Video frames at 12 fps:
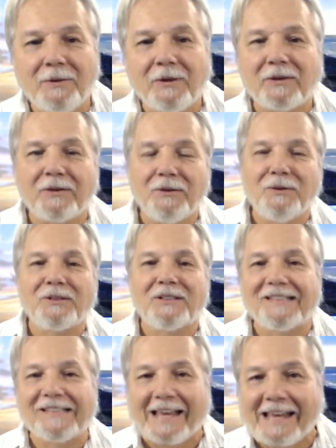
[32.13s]
you
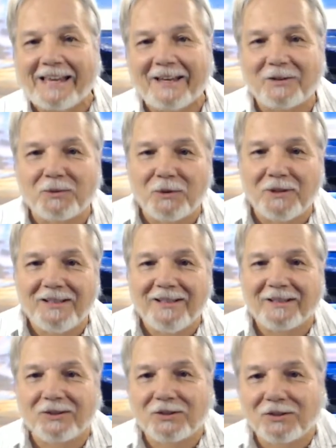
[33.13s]
today as we get
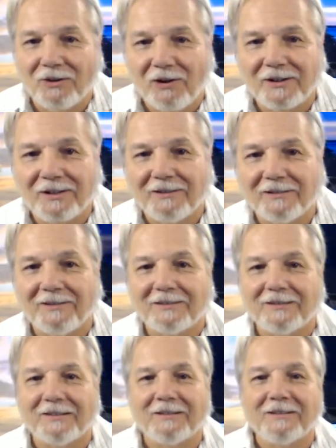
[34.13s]
started on
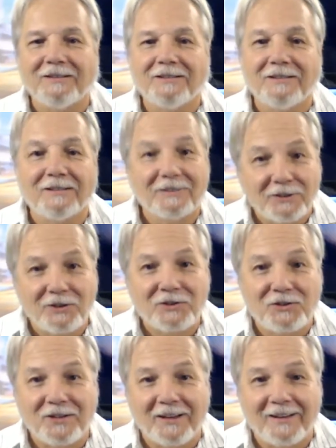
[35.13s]
a
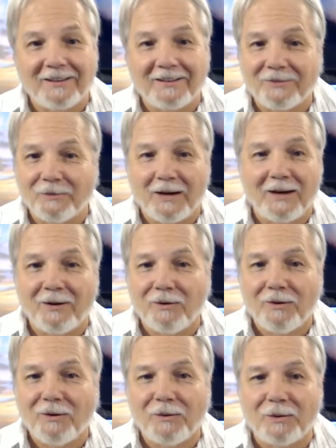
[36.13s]
Thursday. Wow.
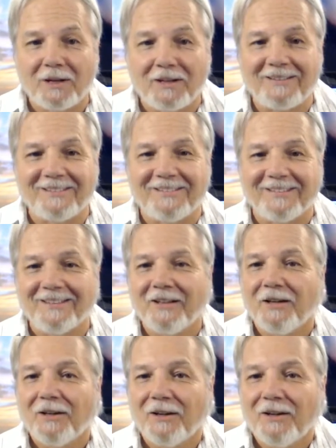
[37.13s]
We
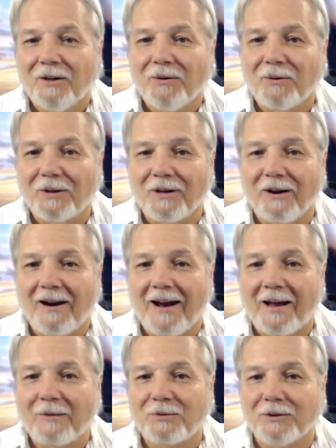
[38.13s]
we are
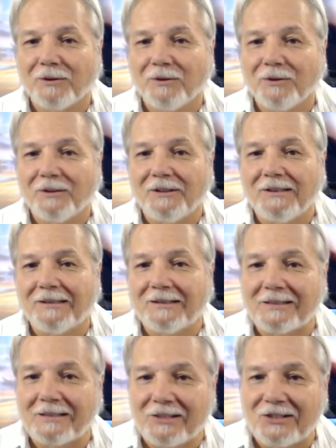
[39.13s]
absolutely
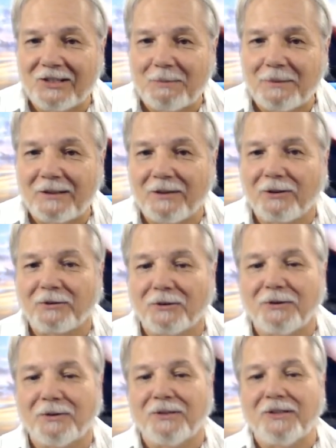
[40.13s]
zipping
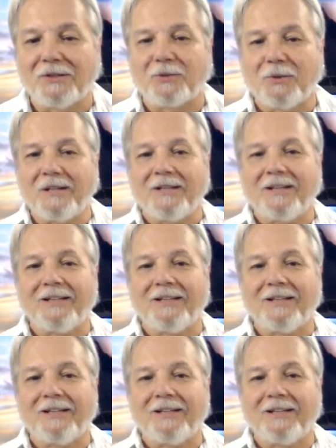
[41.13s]
through this week.